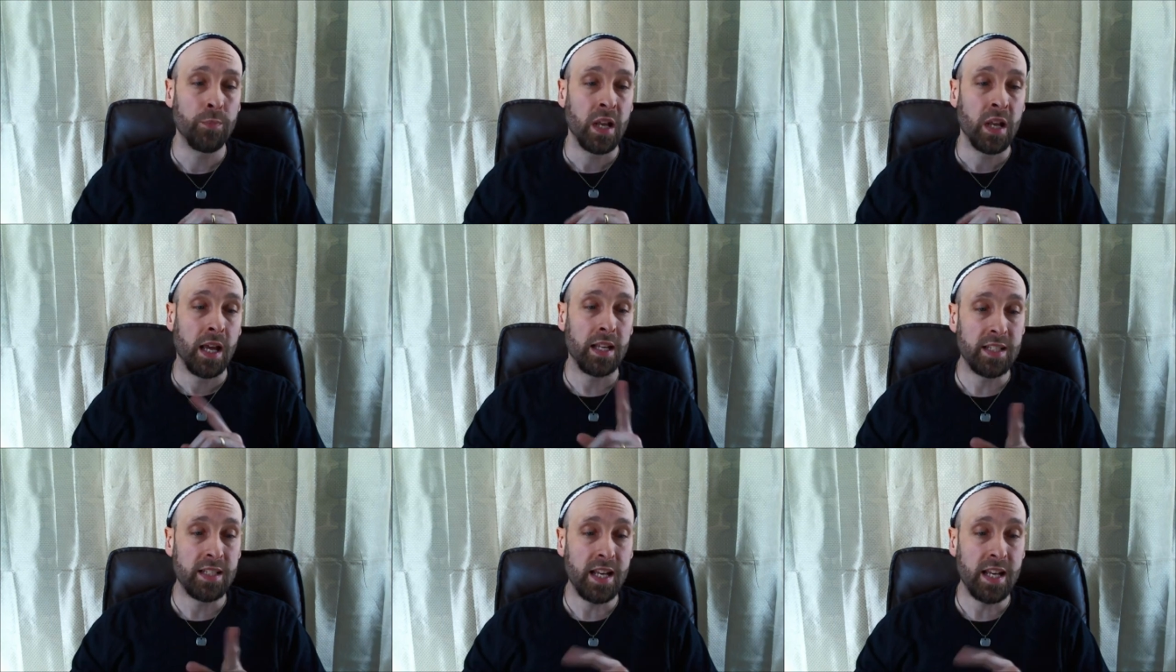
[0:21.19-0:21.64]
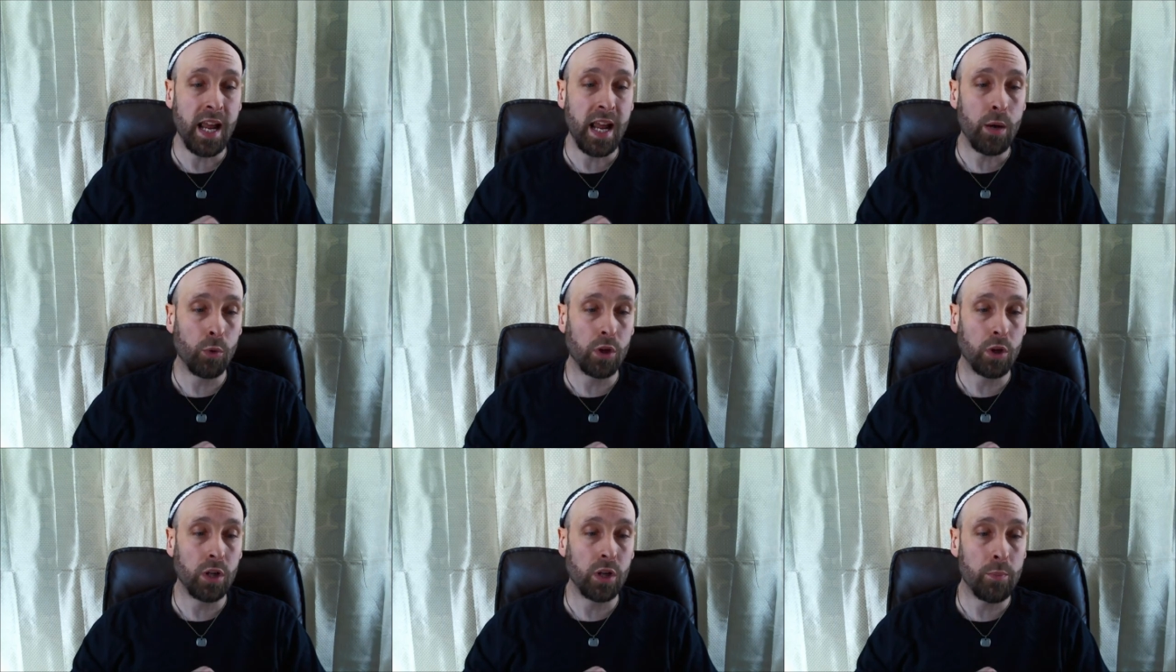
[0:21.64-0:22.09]
and today
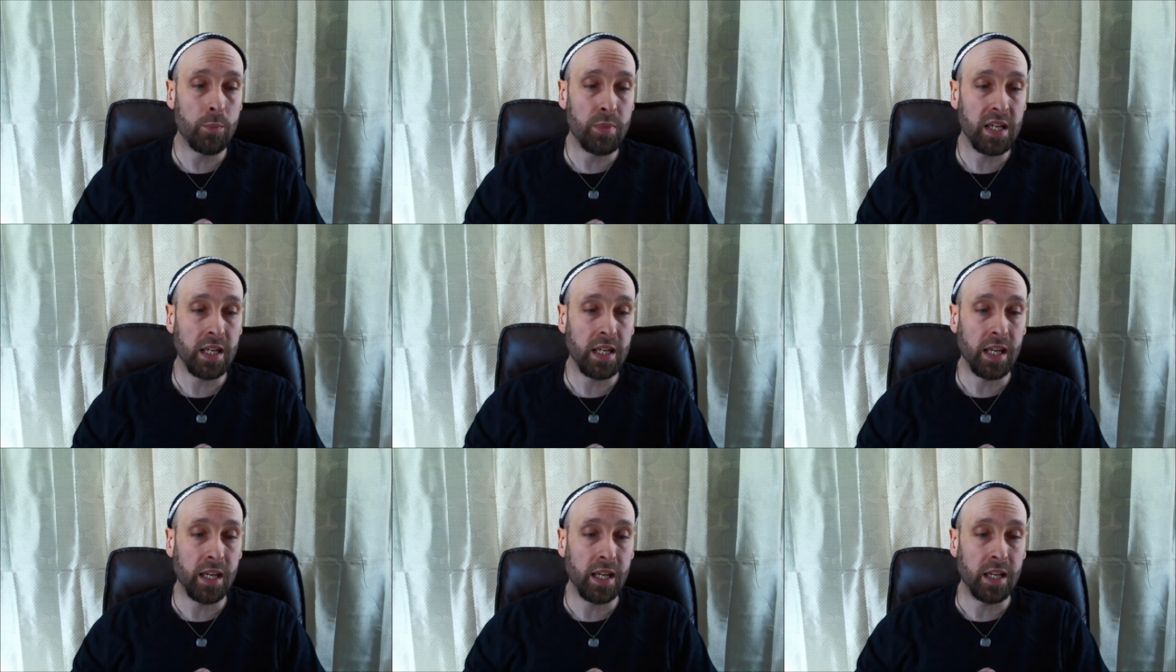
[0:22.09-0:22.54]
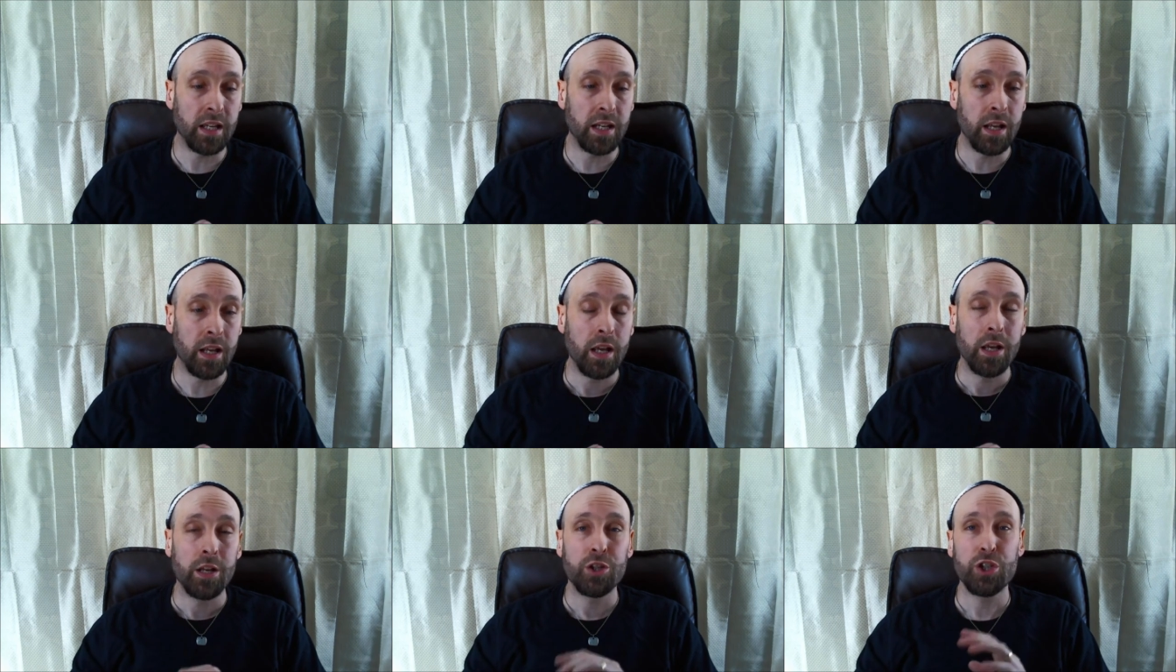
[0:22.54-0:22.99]
we're going to be
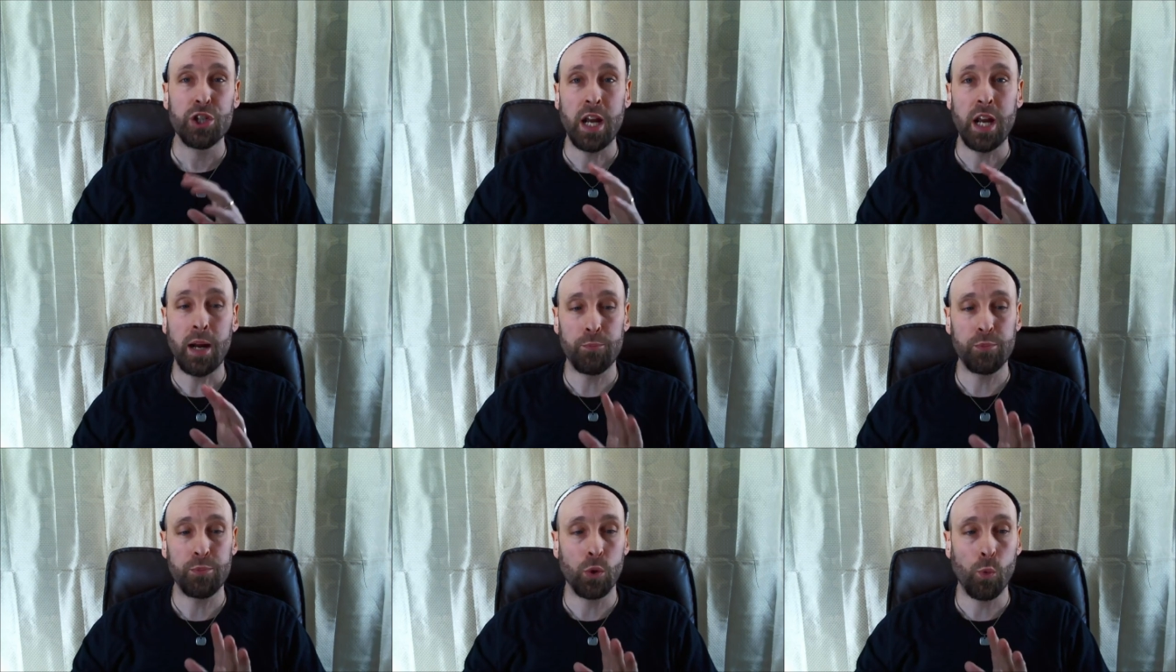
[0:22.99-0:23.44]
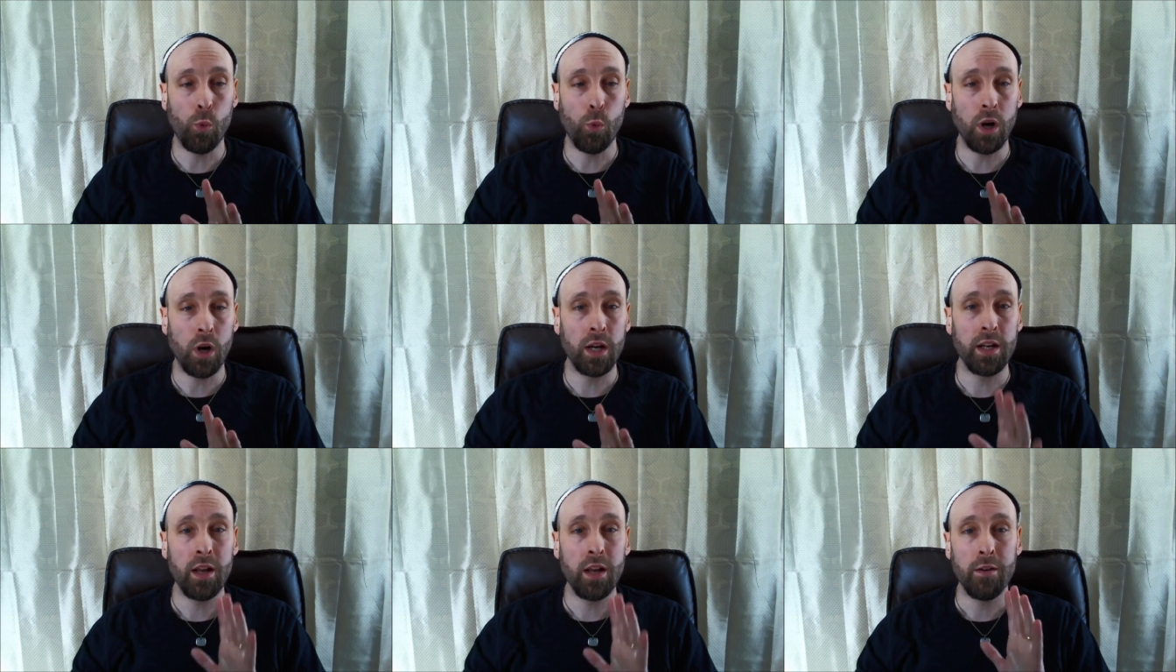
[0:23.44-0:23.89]
in chapter
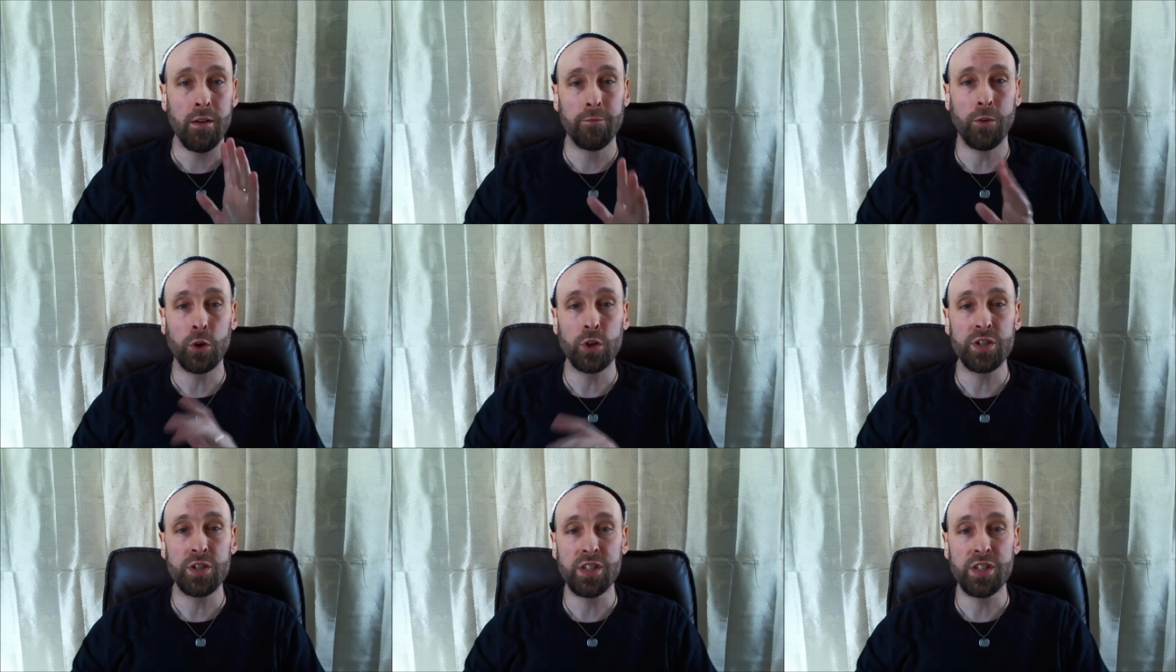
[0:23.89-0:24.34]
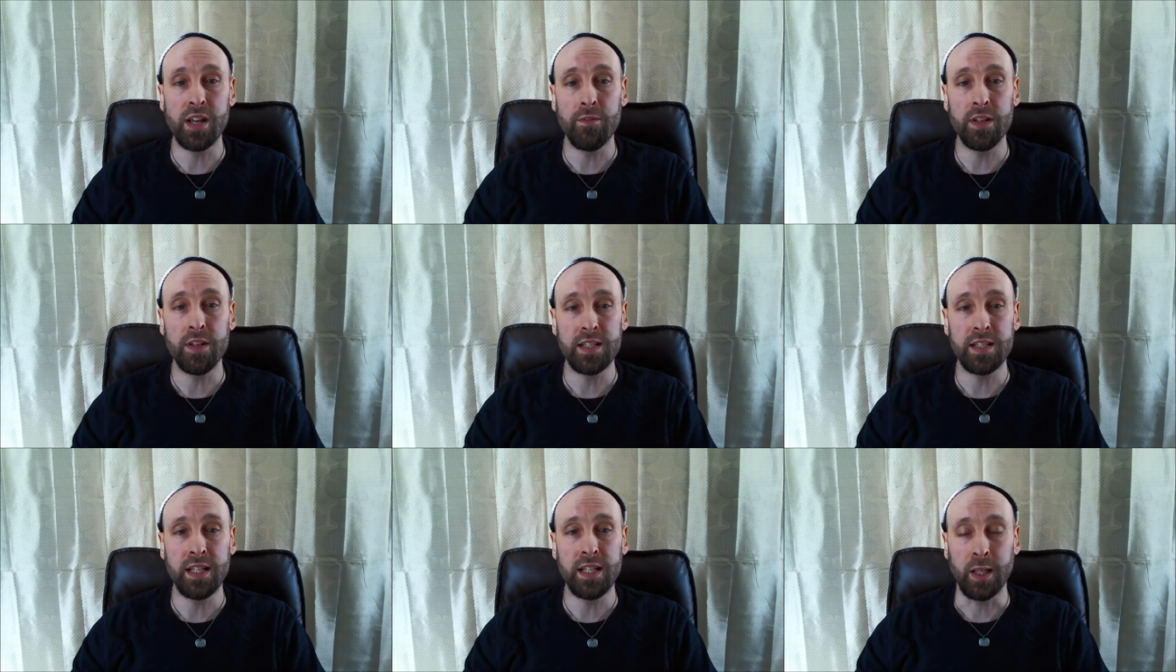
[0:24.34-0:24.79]
1, verse
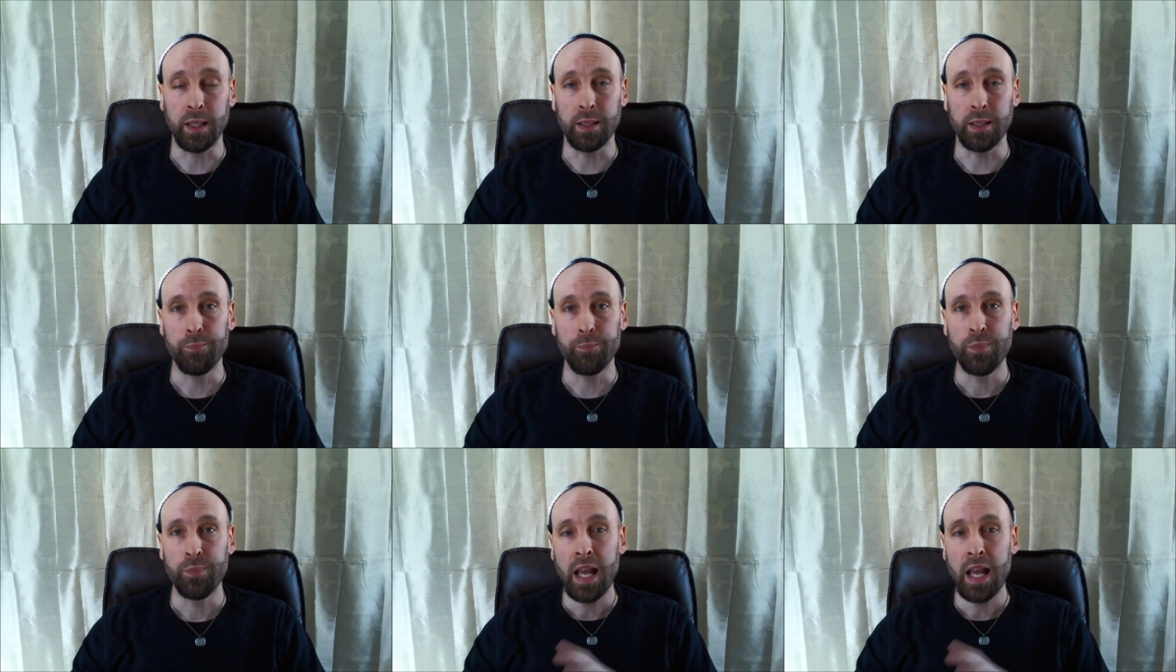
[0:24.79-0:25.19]
17.